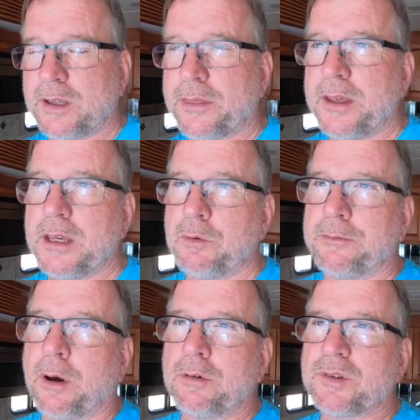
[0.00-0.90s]
I think, and
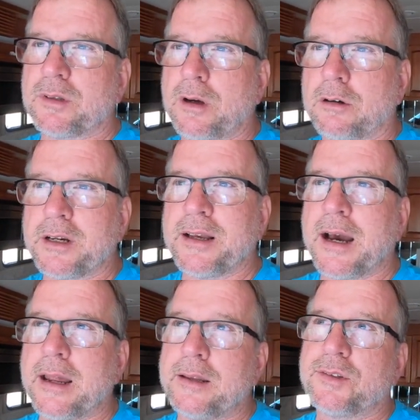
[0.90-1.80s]
we've already
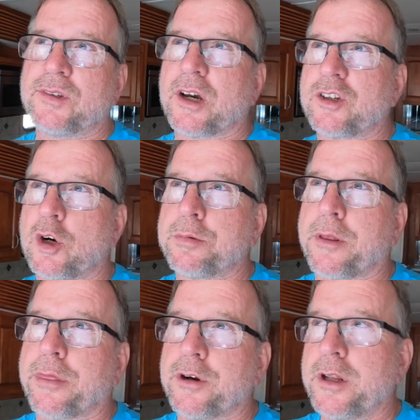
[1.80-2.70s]
got, this is October
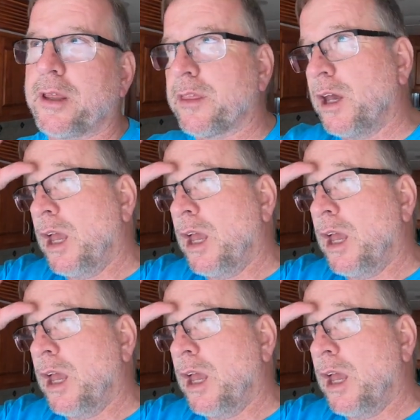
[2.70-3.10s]
the 30th,